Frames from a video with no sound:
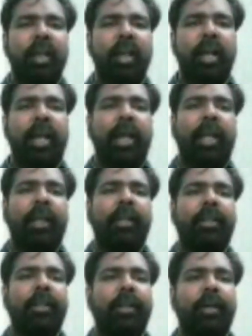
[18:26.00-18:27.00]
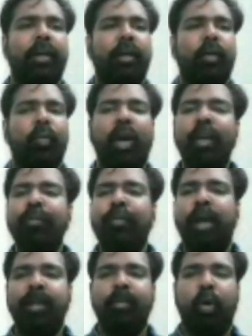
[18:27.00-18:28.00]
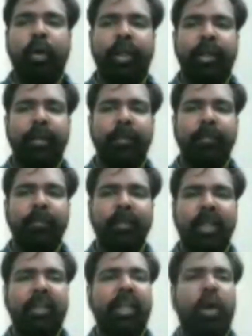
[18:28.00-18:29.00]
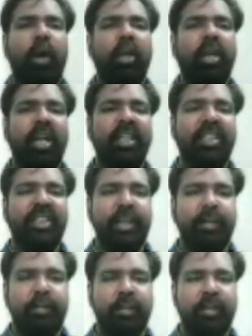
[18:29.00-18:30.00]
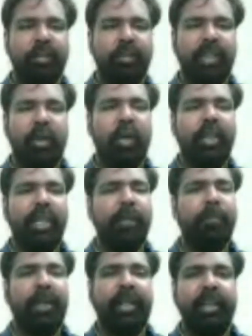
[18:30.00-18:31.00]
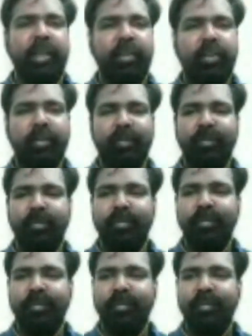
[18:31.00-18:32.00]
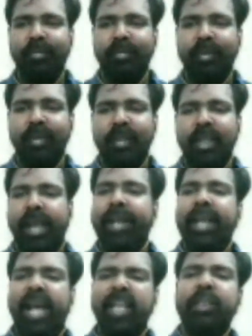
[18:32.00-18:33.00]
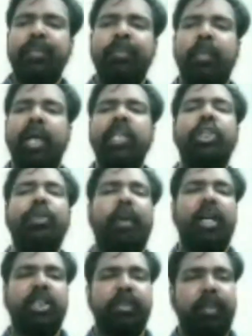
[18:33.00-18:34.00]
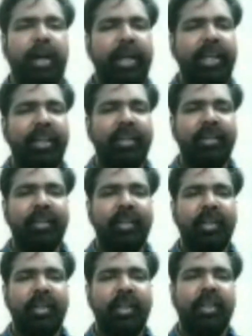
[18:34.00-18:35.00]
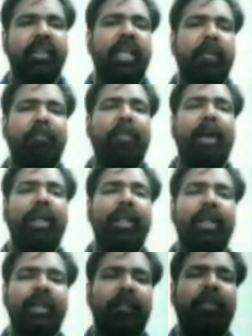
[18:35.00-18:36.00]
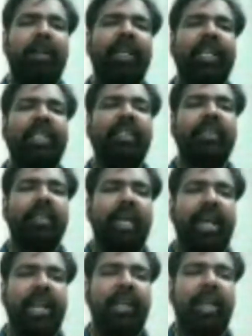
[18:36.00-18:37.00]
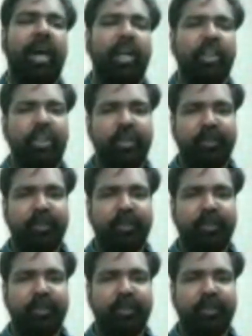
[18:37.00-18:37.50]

And uh, one fine morning, they all conceive, they all get pregnant. And as months pass by, their, belly, their bellies enlarge